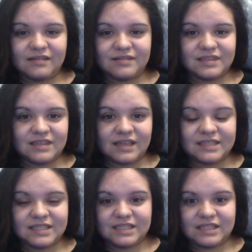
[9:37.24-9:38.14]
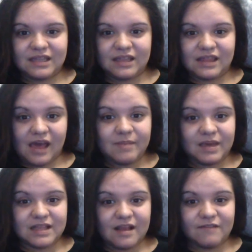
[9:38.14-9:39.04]
since I
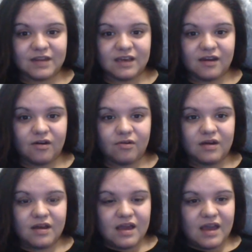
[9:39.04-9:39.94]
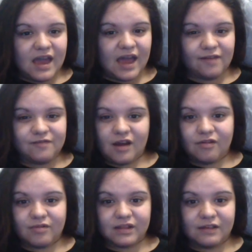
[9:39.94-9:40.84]
made that video, have
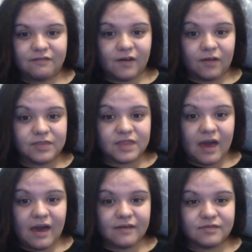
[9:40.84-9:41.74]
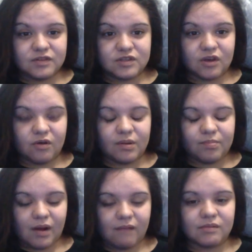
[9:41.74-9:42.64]
not really felt that, so it
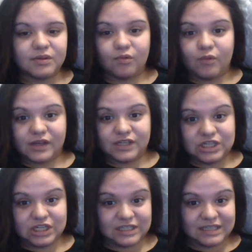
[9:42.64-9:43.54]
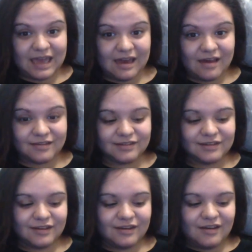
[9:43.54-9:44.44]
probably was just gas.
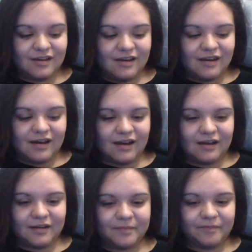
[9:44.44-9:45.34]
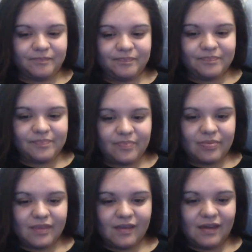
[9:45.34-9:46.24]
And
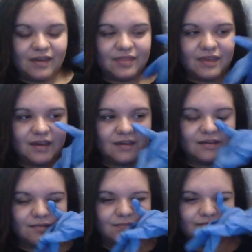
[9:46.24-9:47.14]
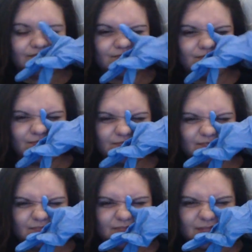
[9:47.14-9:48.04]
then,
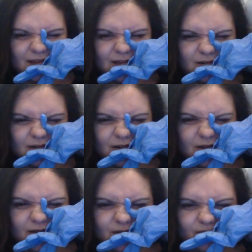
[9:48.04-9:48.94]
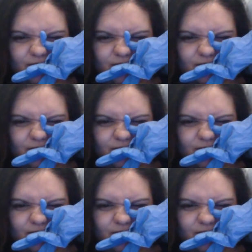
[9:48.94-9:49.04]
thank you, Charlie.